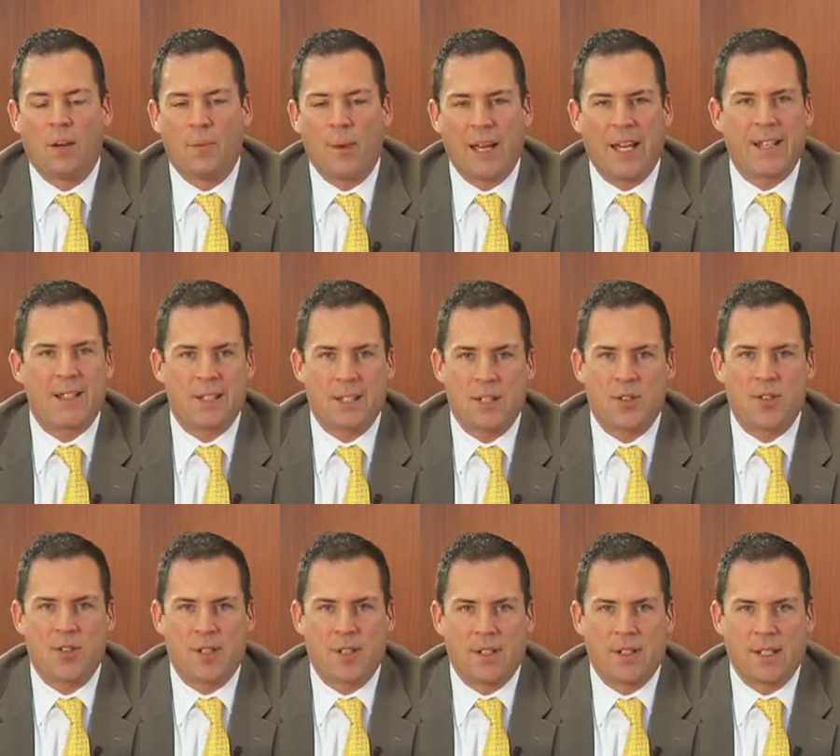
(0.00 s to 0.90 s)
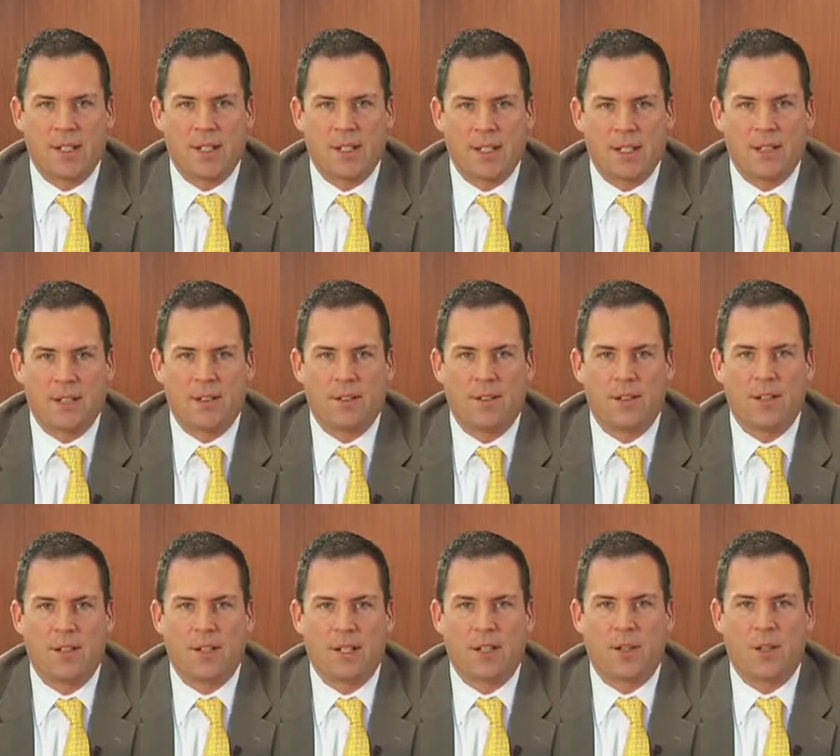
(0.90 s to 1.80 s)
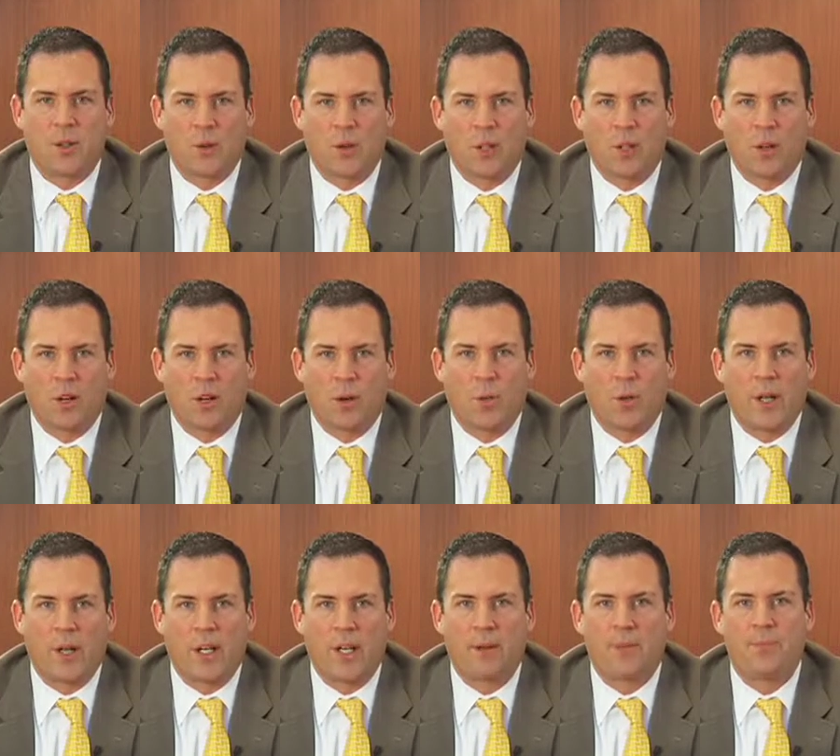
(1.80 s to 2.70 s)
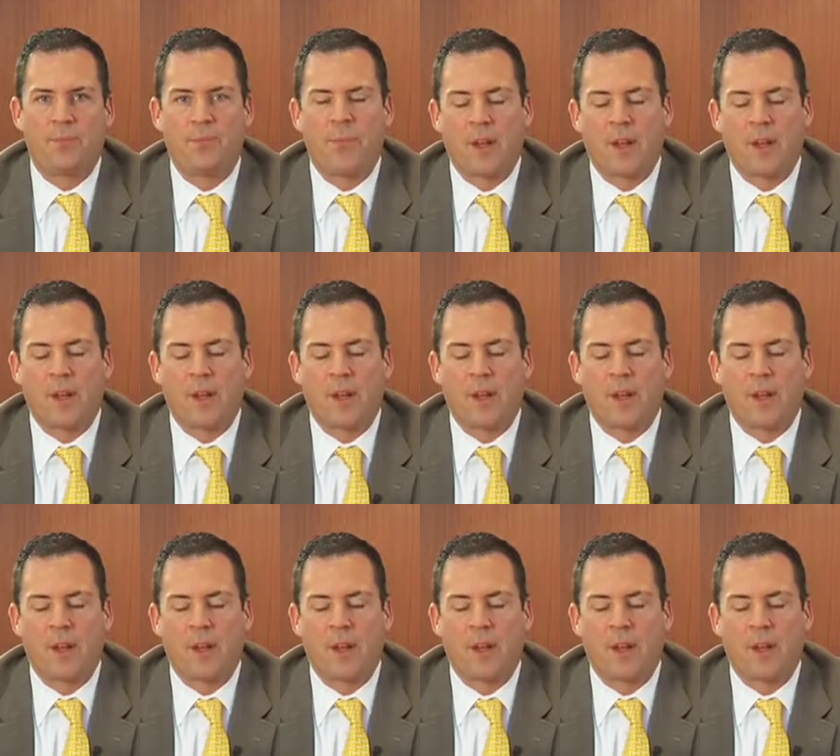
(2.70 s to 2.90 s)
Pay attention to detail. That'll go a long way.